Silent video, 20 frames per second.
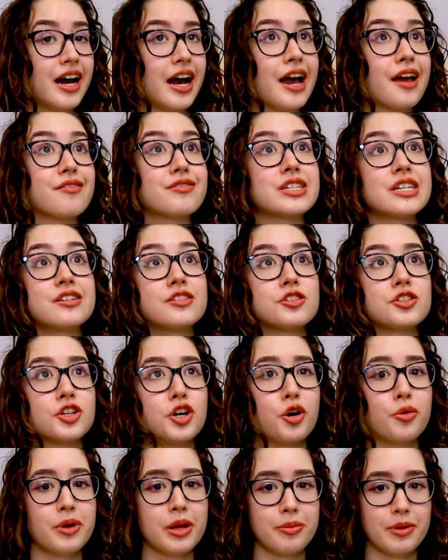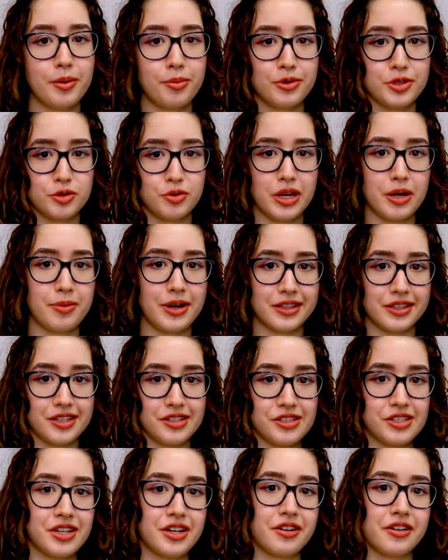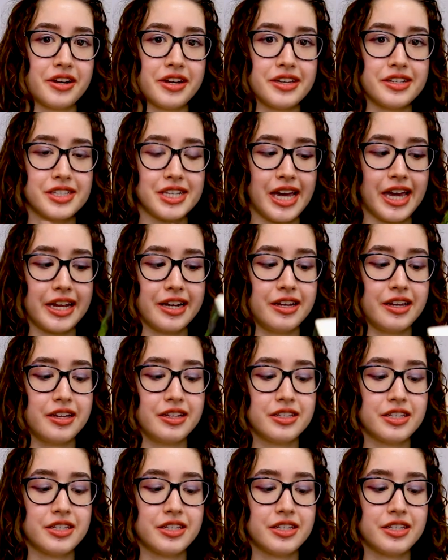I've seen so many people tweet about this series and